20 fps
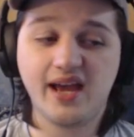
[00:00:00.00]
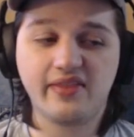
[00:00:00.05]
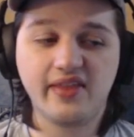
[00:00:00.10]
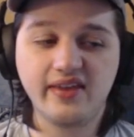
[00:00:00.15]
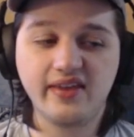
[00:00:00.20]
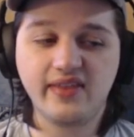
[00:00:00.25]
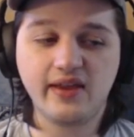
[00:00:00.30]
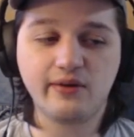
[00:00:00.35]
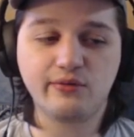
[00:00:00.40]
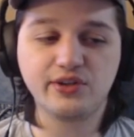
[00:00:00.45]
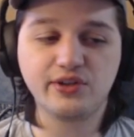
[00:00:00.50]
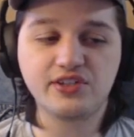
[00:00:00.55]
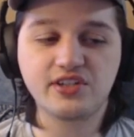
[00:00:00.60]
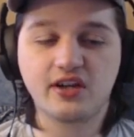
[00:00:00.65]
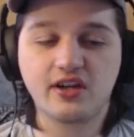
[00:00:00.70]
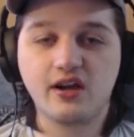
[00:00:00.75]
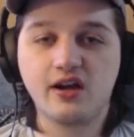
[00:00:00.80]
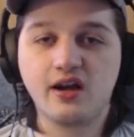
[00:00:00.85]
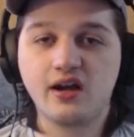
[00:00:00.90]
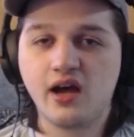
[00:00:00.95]
they really took
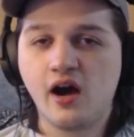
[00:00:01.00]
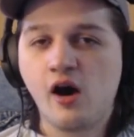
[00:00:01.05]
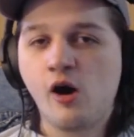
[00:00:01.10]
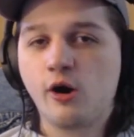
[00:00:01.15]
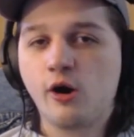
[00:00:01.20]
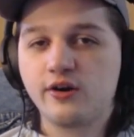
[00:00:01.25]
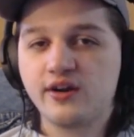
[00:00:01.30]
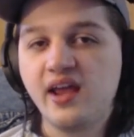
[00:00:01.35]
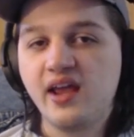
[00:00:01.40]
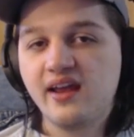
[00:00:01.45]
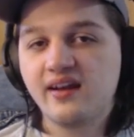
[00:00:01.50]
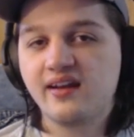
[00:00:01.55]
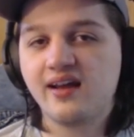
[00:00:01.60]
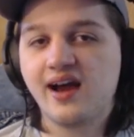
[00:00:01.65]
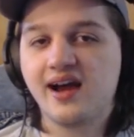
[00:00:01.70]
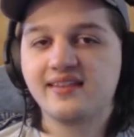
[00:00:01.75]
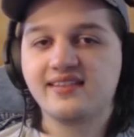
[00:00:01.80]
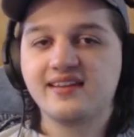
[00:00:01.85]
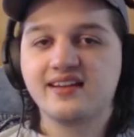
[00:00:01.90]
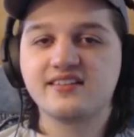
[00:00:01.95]
a hard hit,
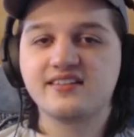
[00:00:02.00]
I think, in